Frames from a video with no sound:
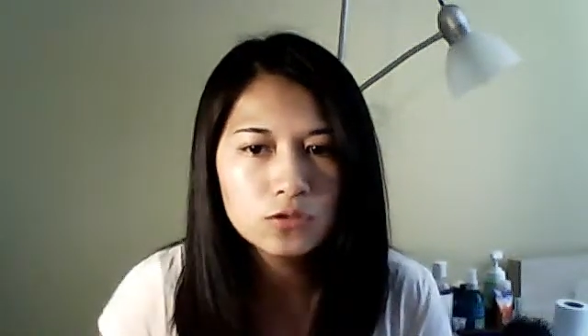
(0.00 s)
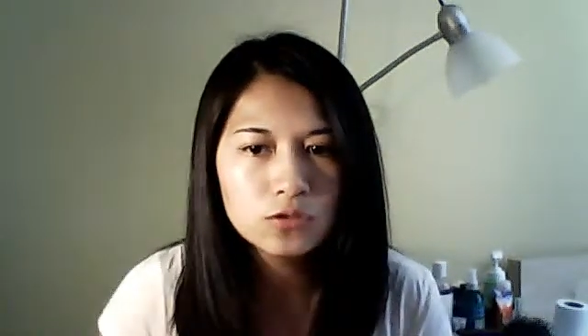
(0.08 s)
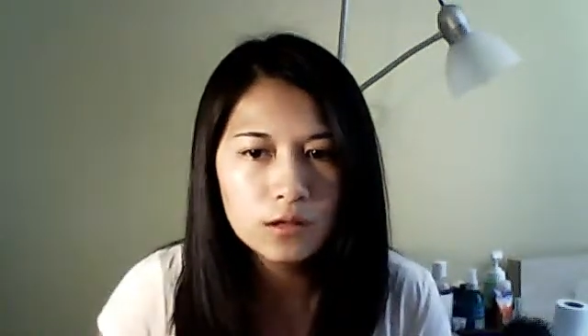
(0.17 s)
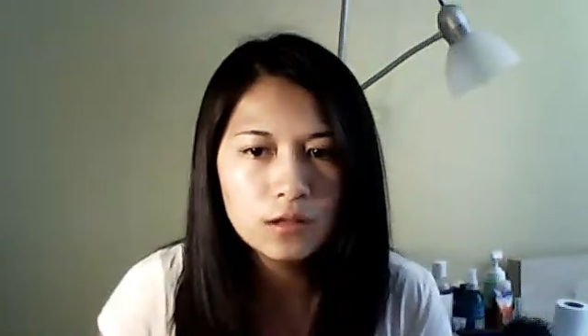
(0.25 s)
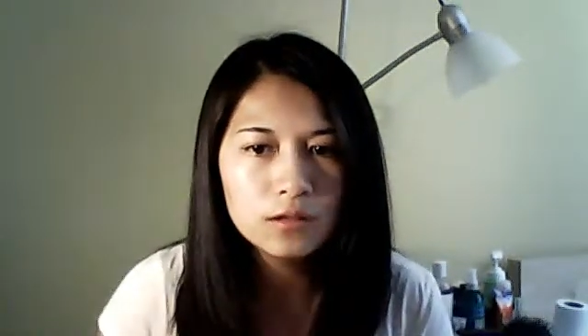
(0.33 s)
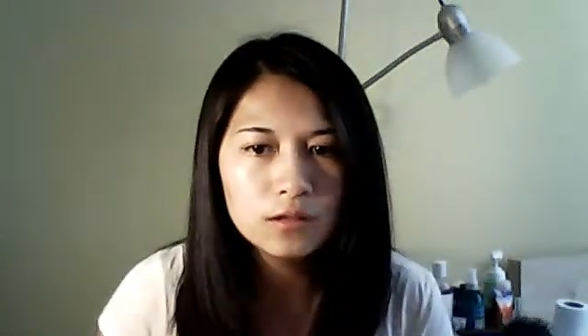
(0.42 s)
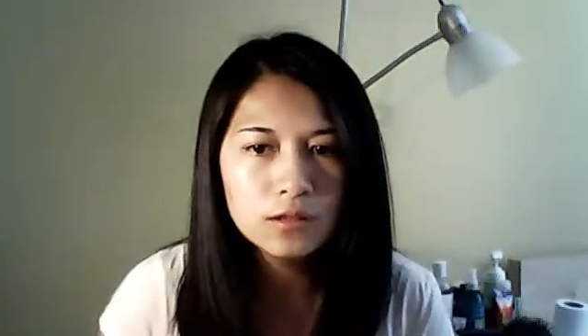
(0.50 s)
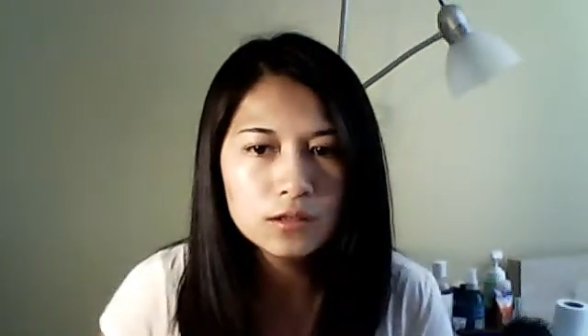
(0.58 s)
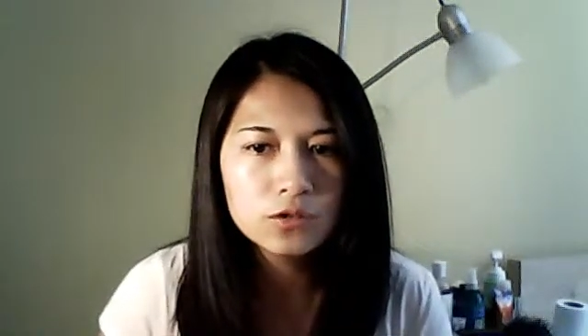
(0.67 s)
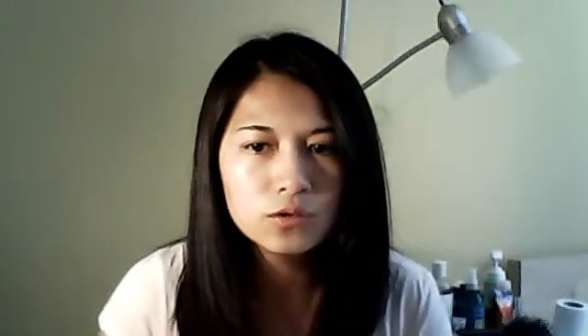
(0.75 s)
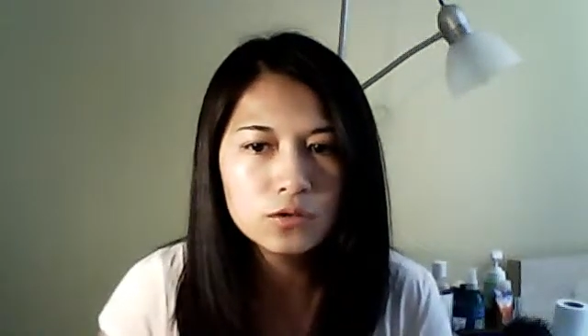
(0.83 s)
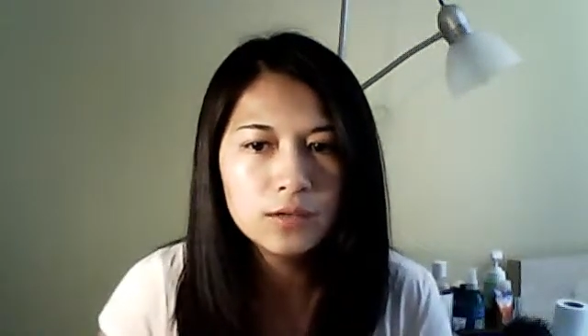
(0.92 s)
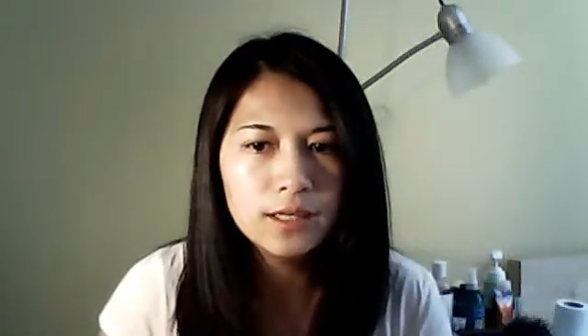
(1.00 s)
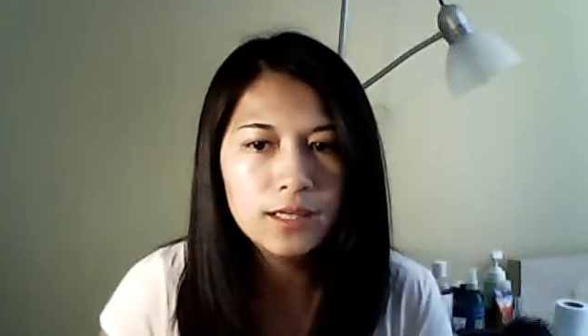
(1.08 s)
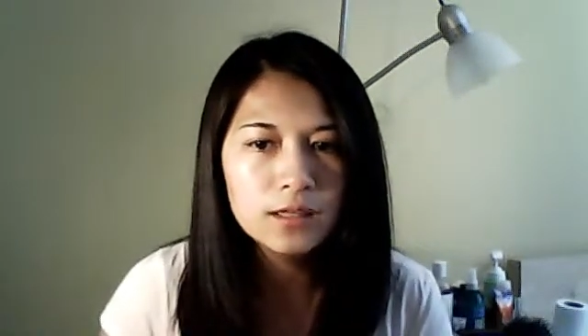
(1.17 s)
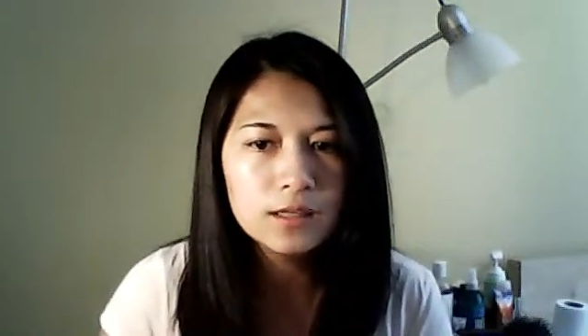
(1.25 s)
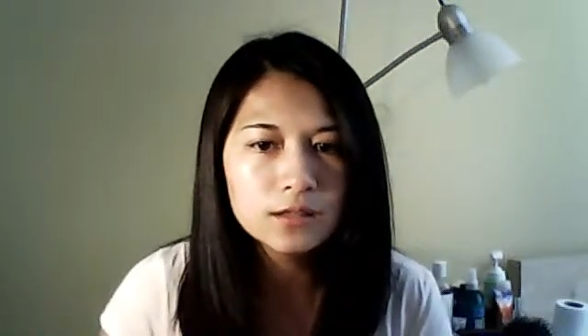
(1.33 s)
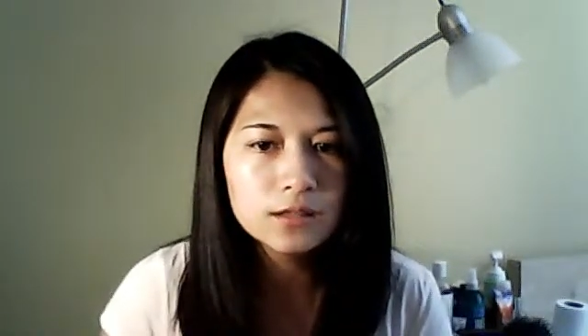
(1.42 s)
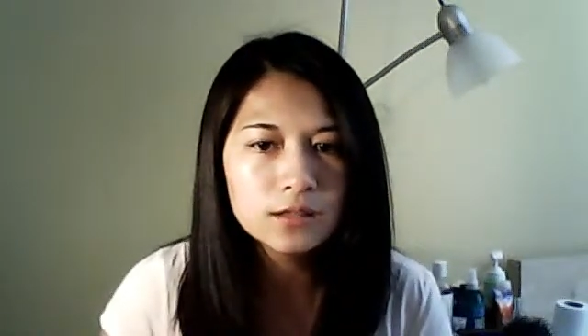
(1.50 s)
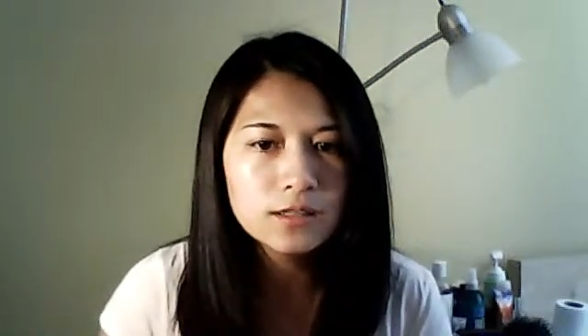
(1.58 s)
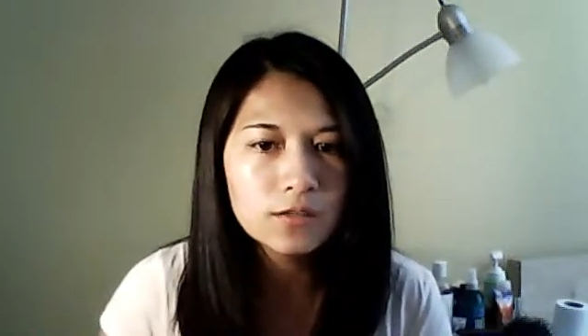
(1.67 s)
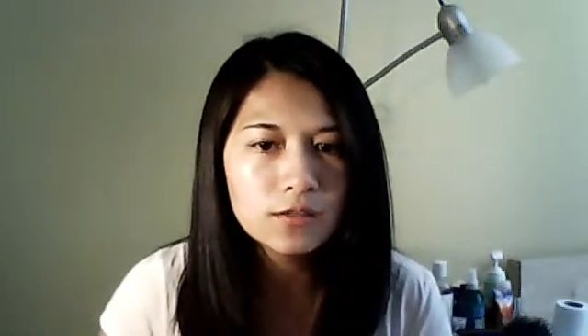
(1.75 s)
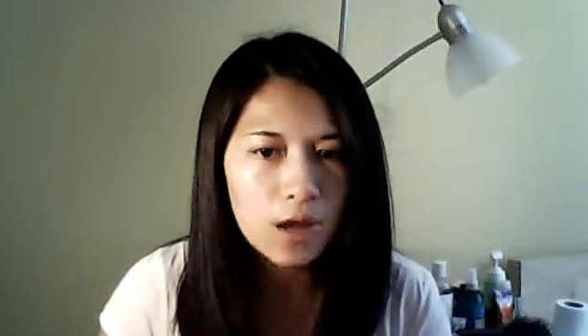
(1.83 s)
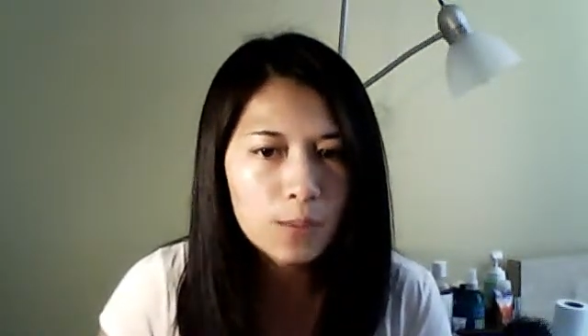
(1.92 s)
learners do need a sense of
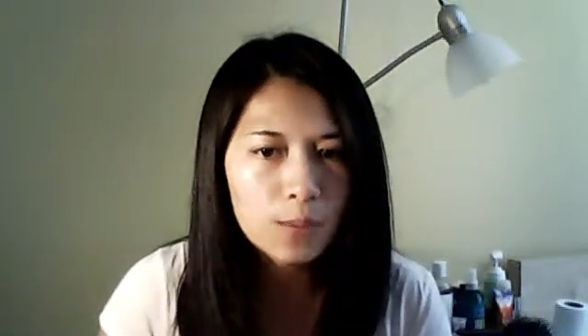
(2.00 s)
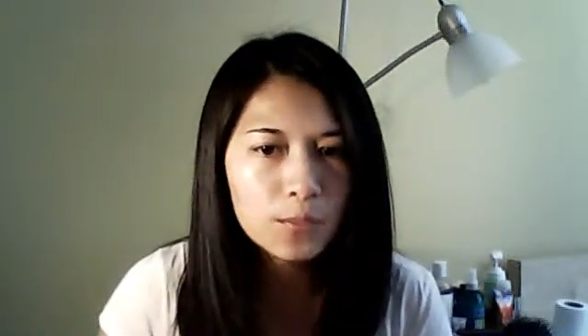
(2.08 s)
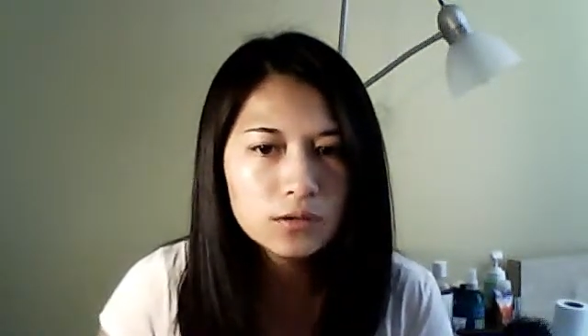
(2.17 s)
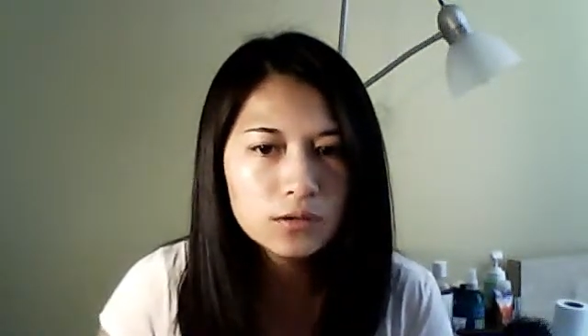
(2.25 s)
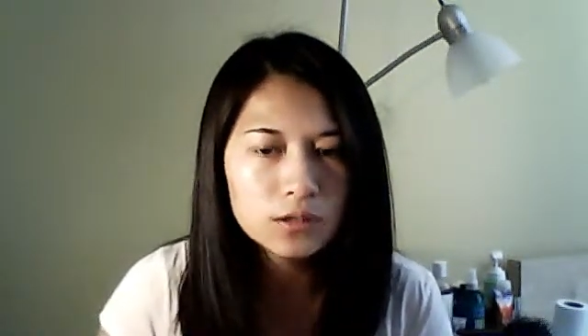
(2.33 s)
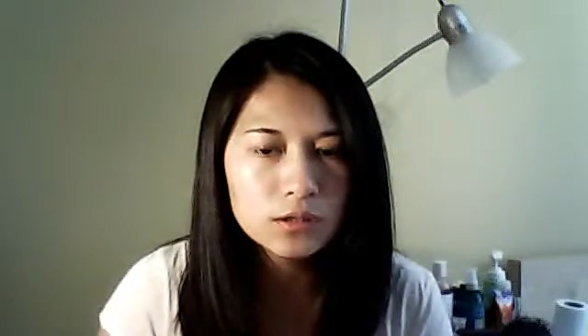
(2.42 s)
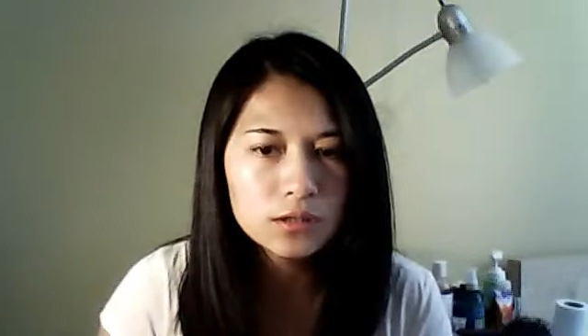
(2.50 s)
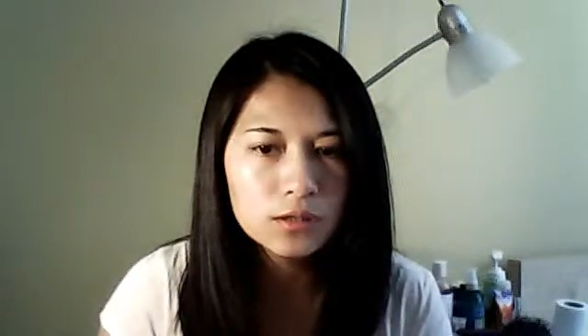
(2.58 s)
community.